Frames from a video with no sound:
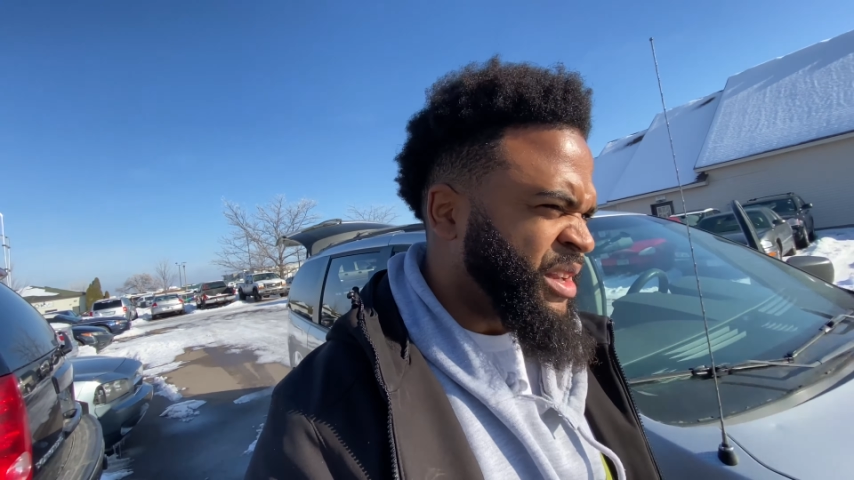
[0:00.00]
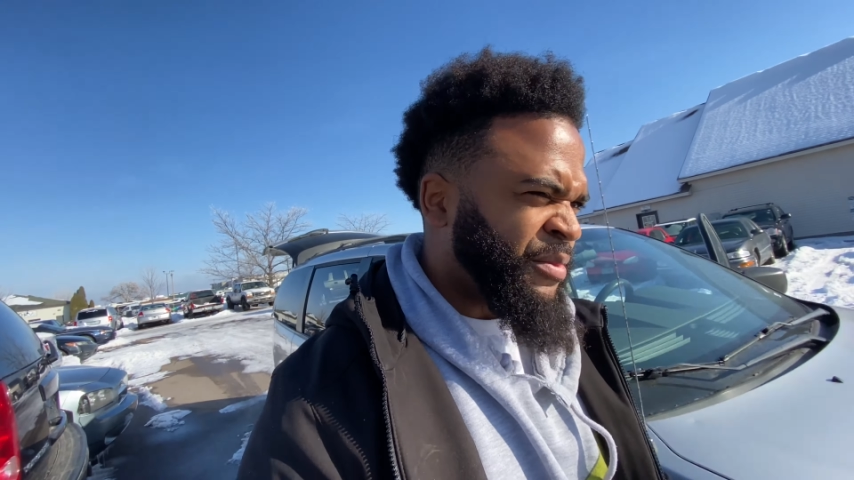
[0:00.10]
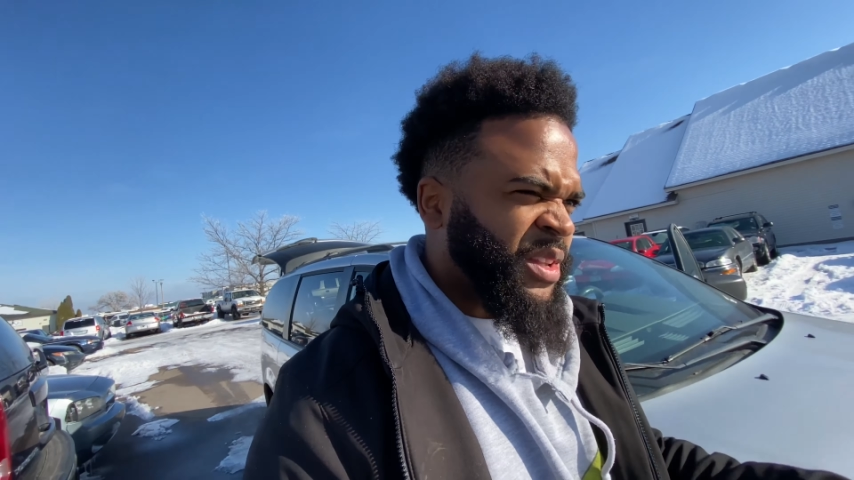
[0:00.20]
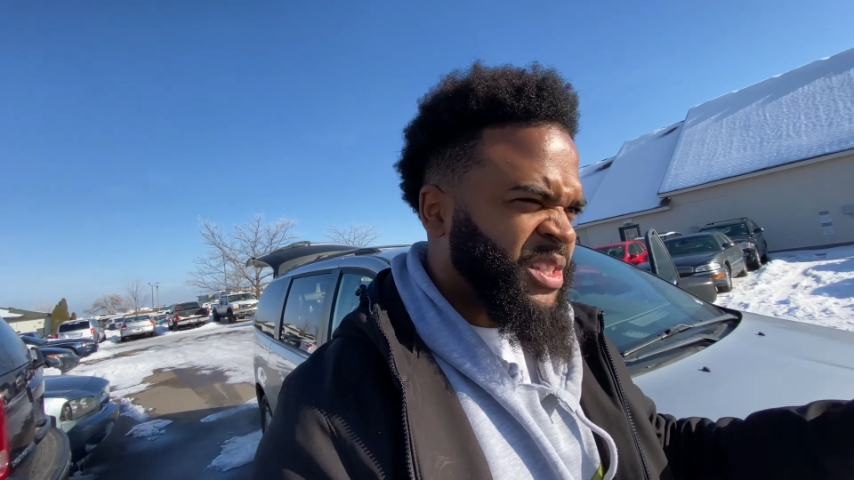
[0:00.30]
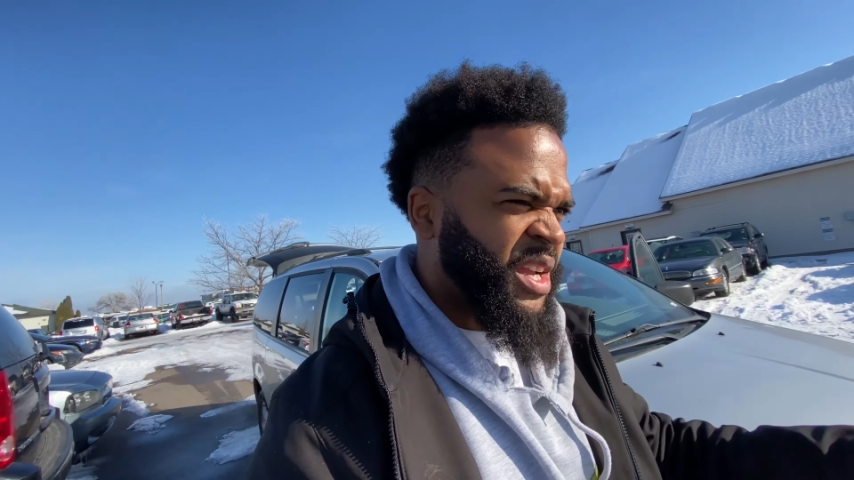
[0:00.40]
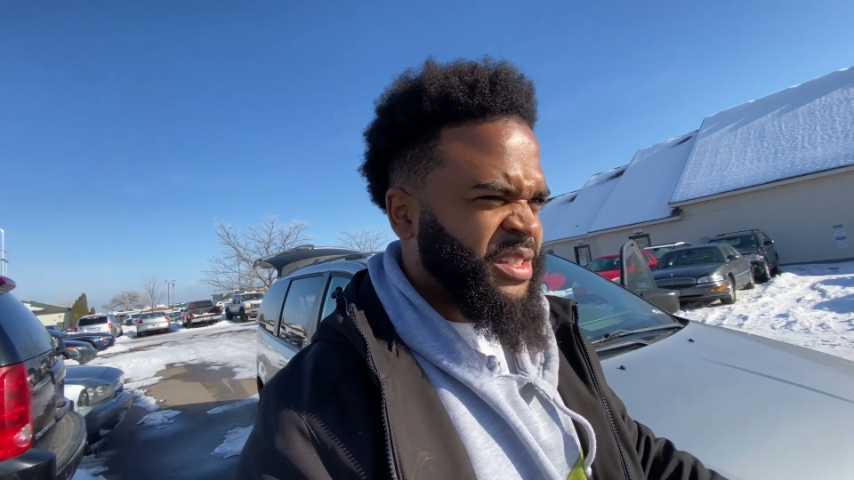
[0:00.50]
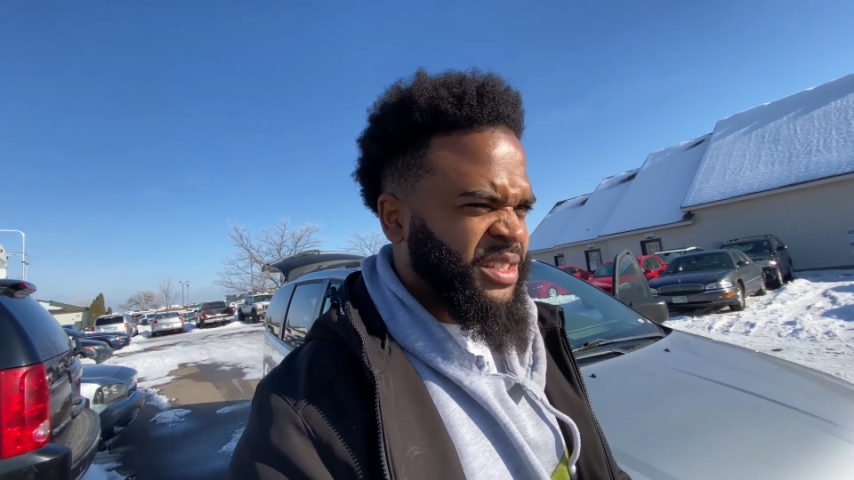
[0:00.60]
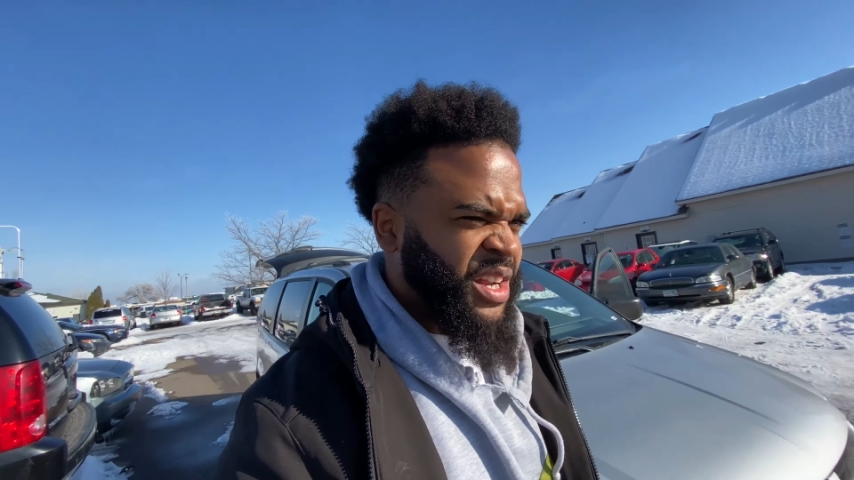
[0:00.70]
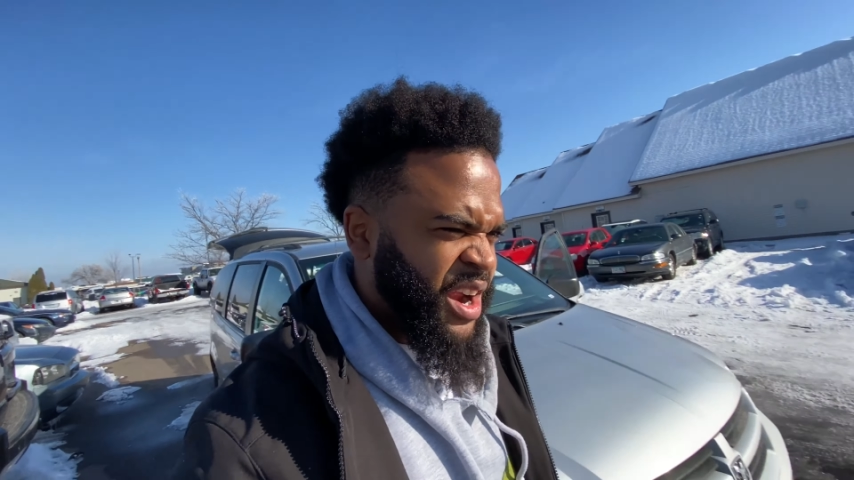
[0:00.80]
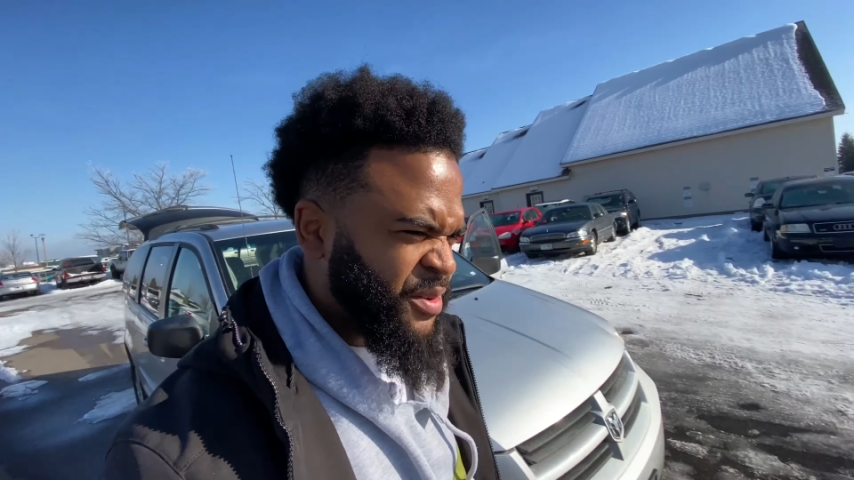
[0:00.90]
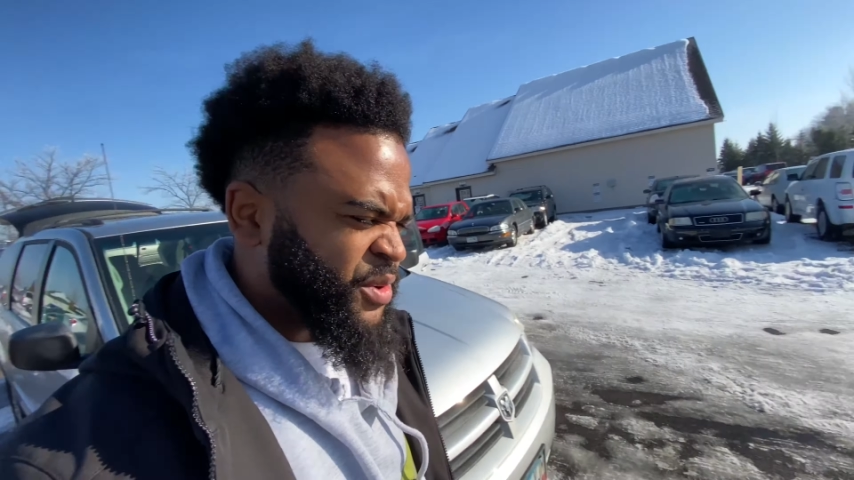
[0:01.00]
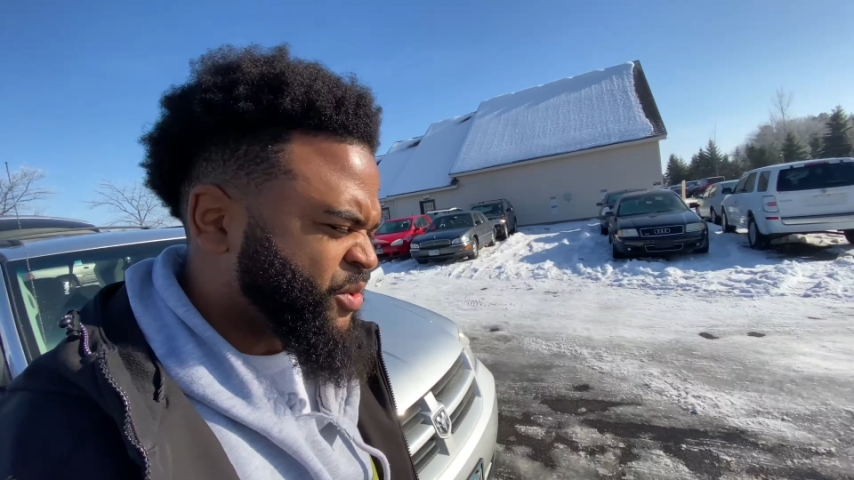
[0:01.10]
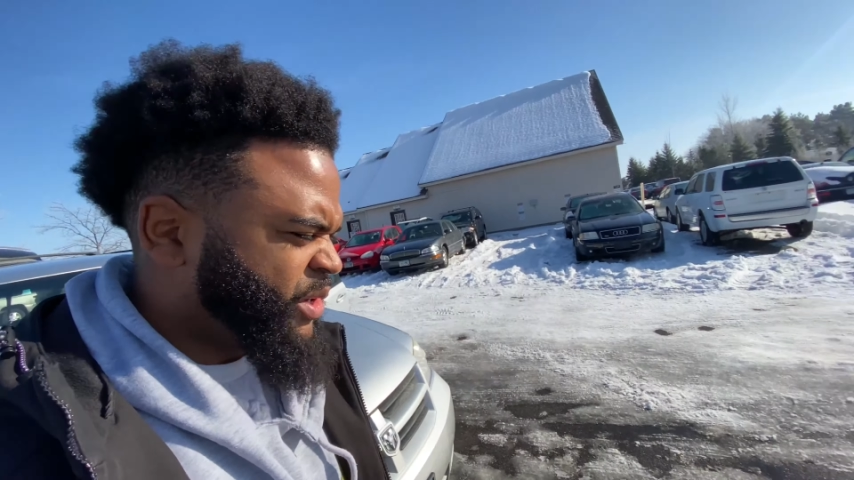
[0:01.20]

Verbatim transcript: I'm about to change this tire real quick.